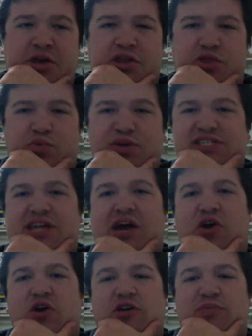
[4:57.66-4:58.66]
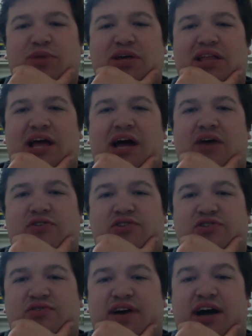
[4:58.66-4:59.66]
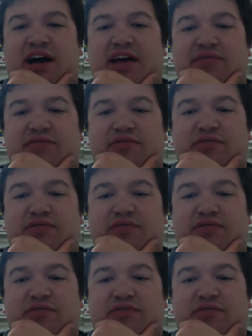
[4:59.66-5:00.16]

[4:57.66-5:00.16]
the reason art could be allowed to survive